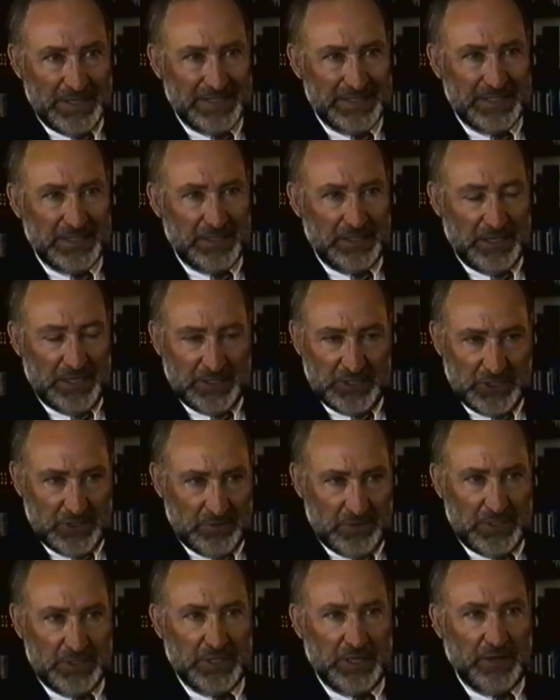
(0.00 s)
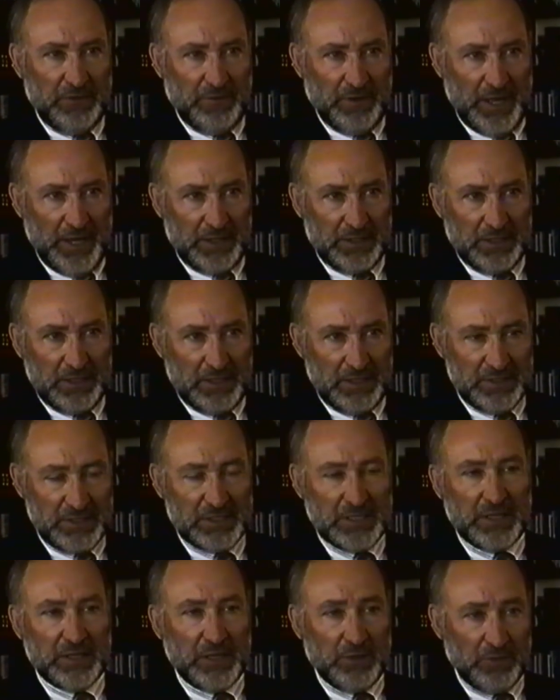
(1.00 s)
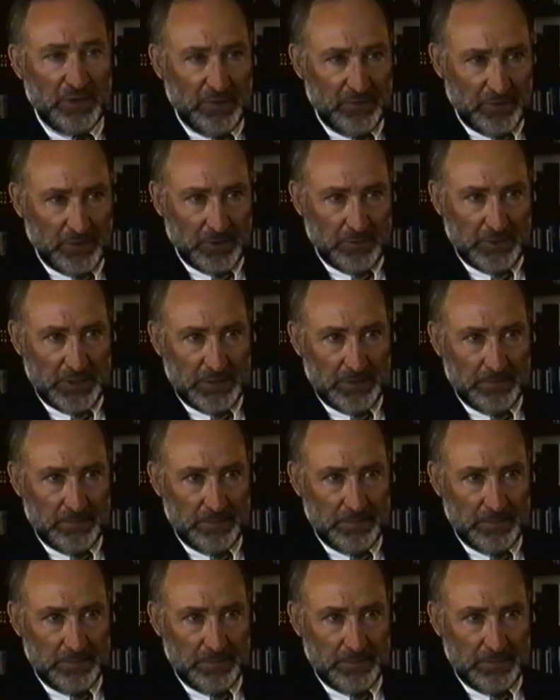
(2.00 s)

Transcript: did not show the jet effect. Instead, they went forward.